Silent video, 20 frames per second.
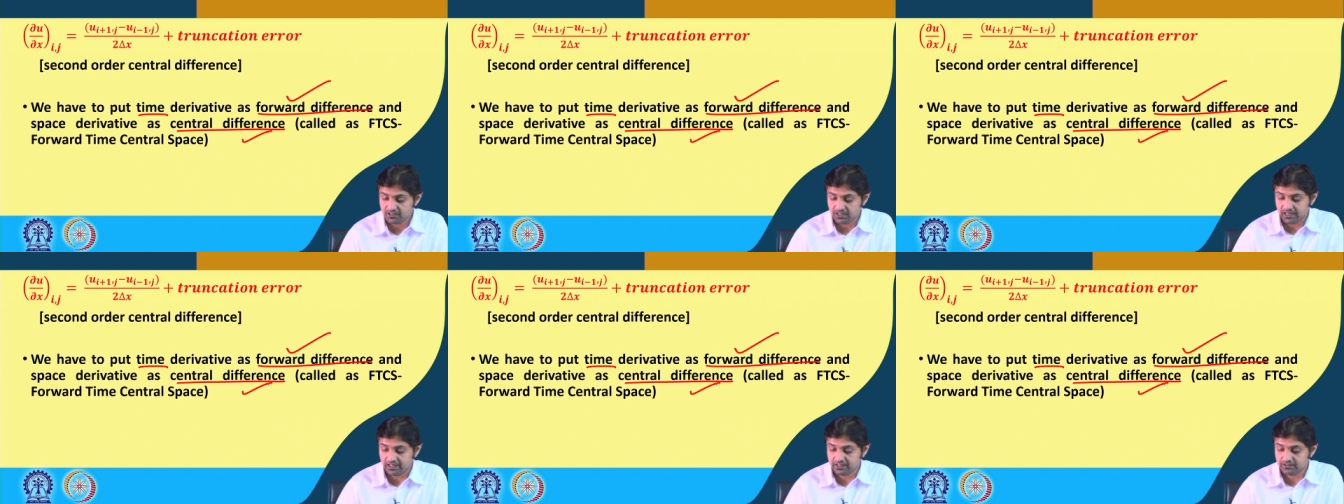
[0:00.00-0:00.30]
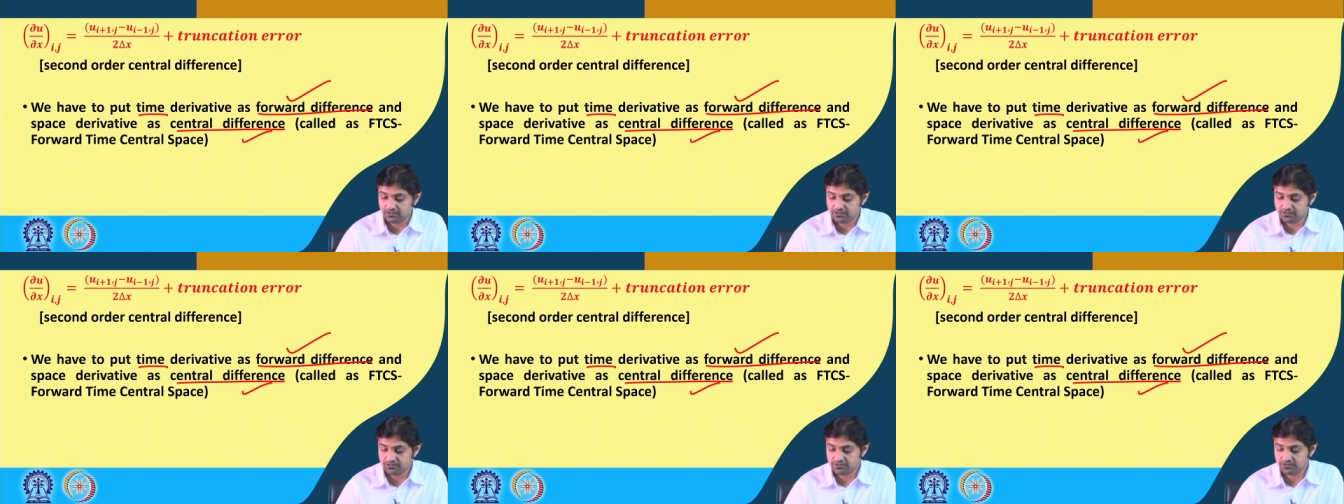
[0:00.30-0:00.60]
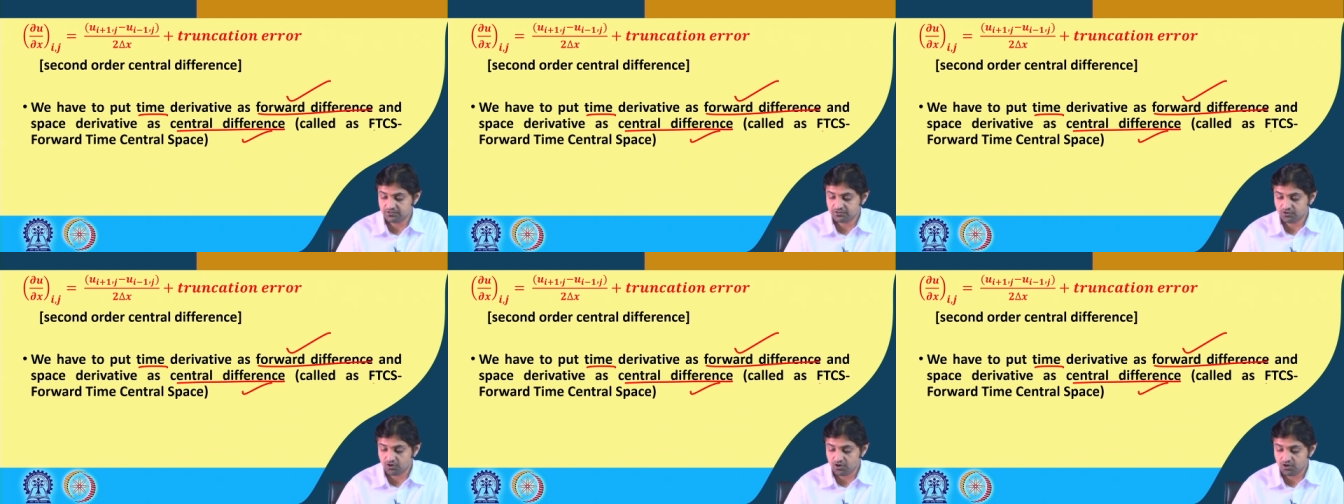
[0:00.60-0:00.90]
and this
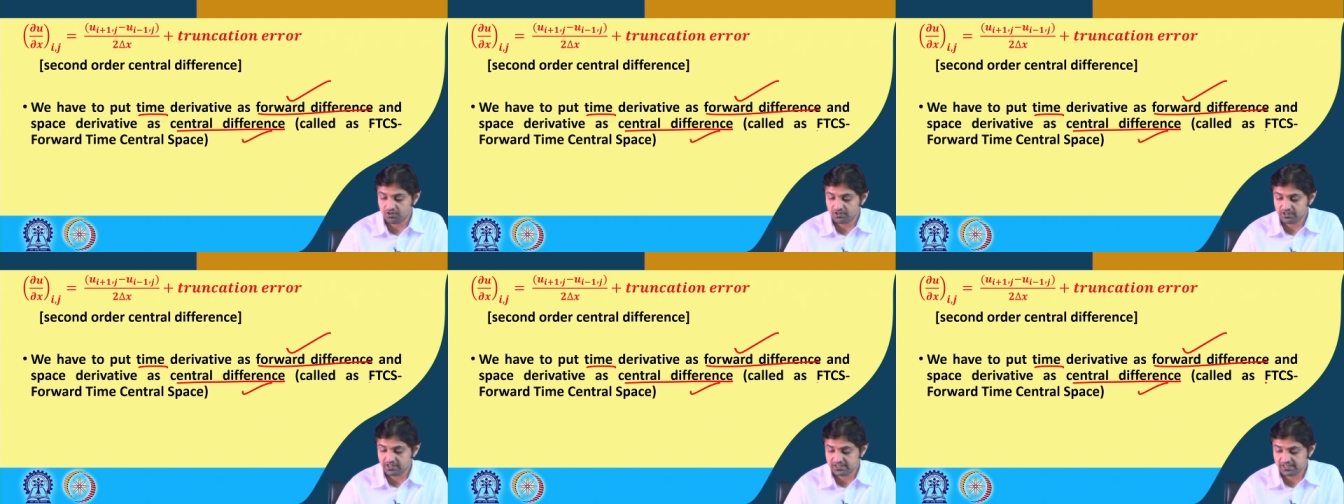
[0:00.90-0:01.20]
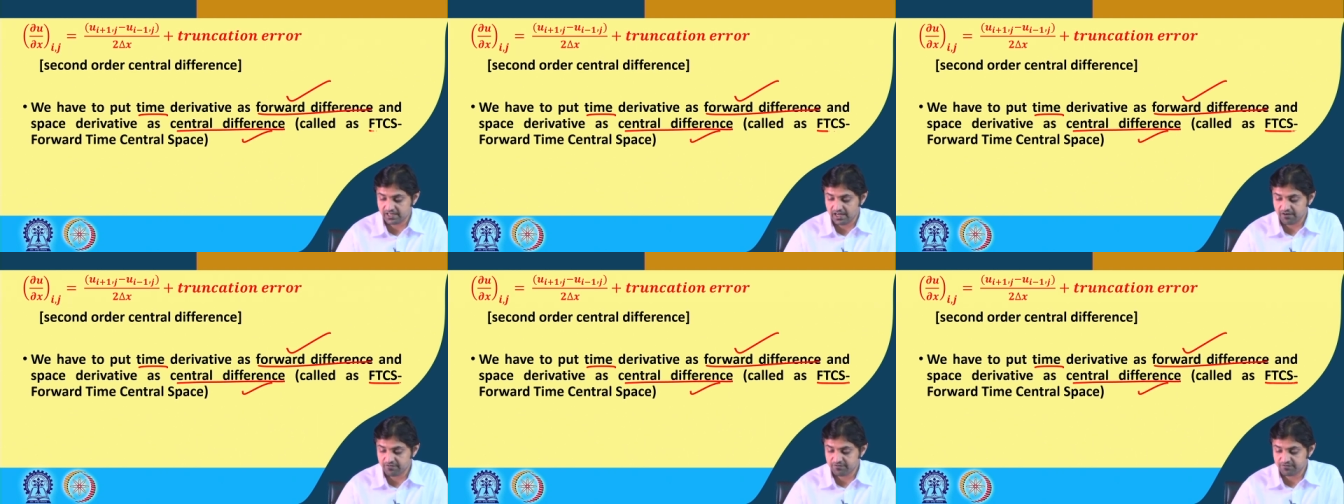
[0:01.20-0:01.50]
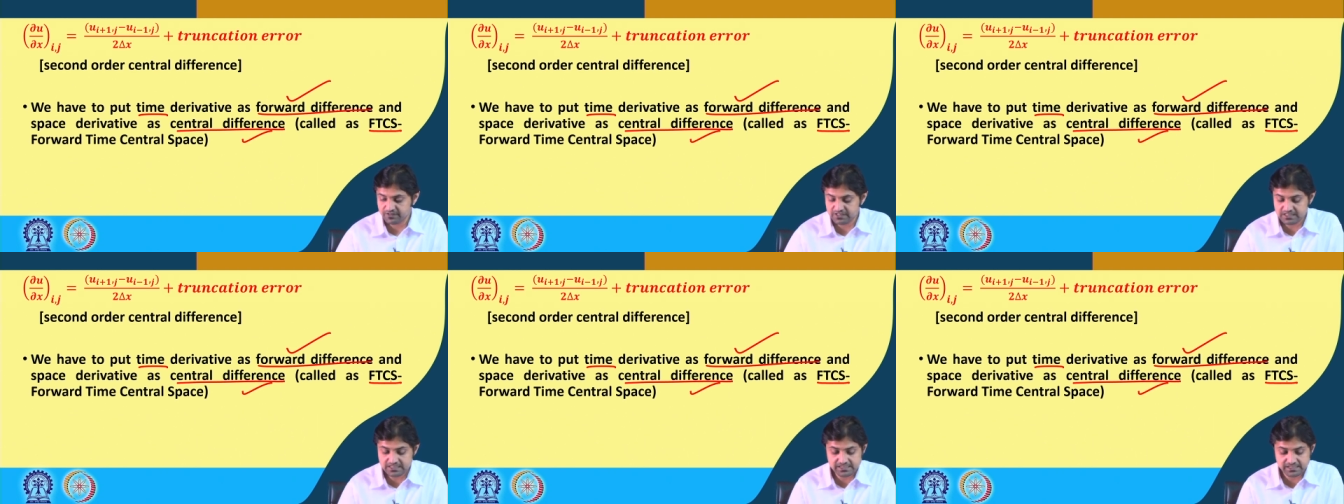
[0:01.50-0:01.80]
is called as
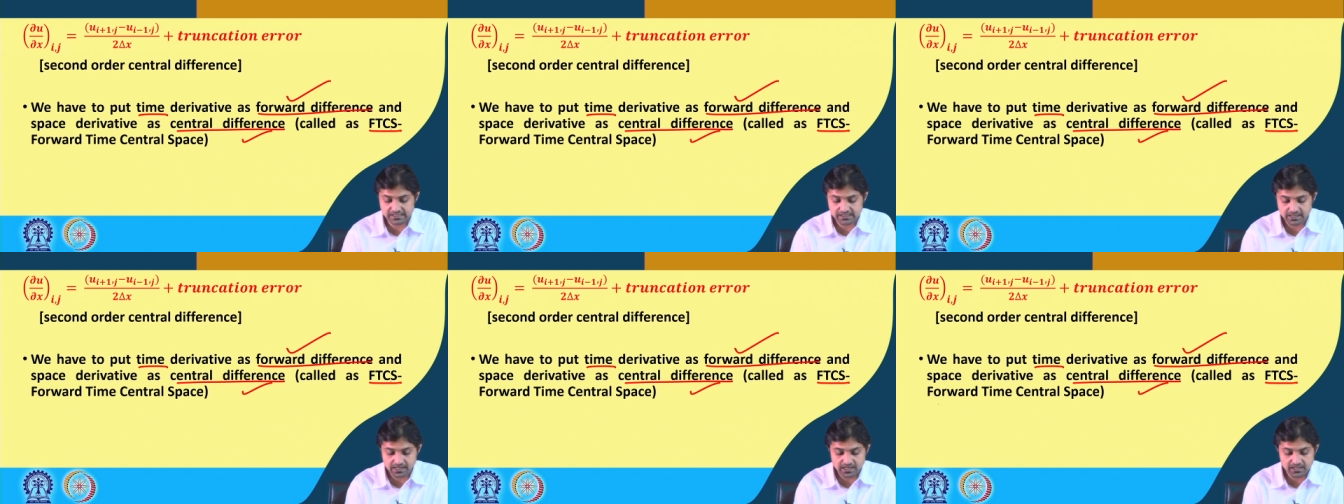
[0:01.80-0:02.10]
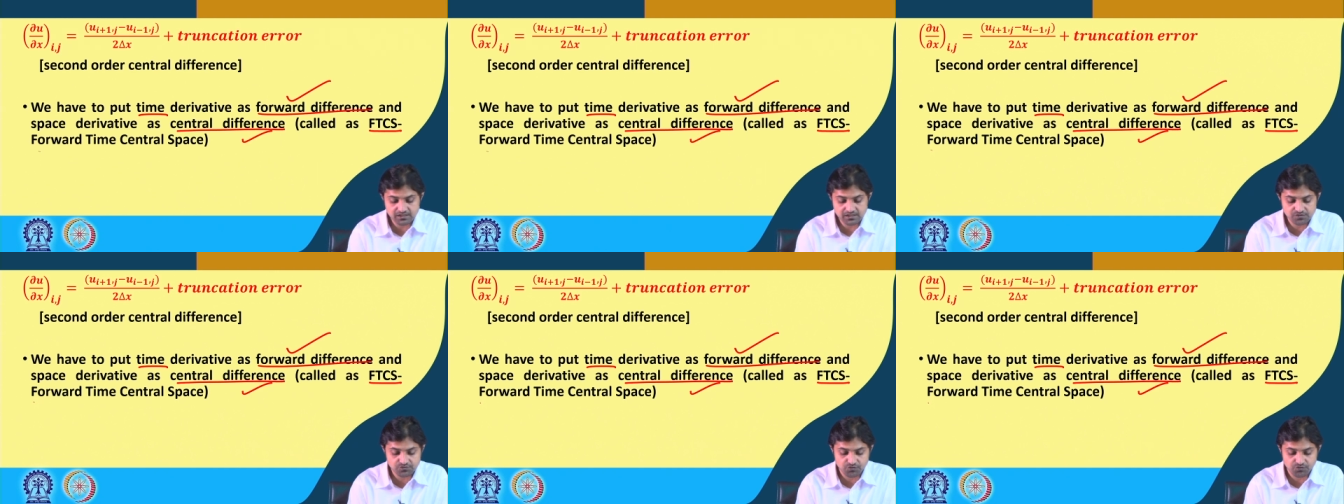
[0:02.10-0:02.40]
FTCS